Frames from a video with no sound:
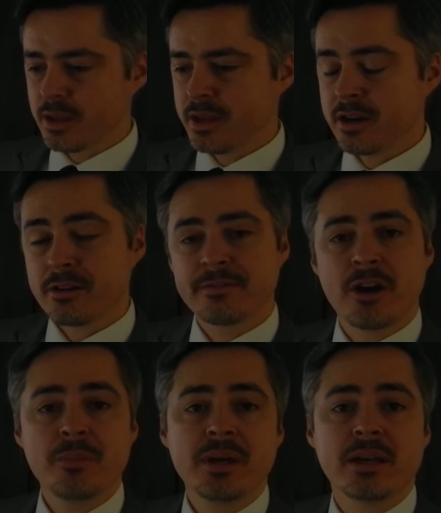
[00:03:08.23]
in our
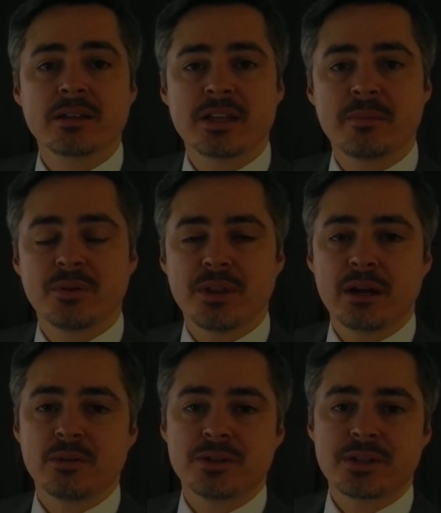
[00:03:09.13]
farming example, that
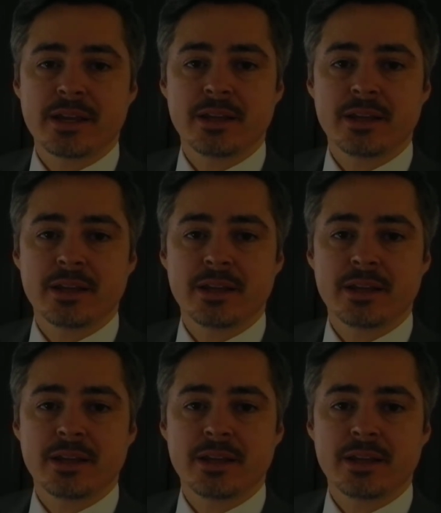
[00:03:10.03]
was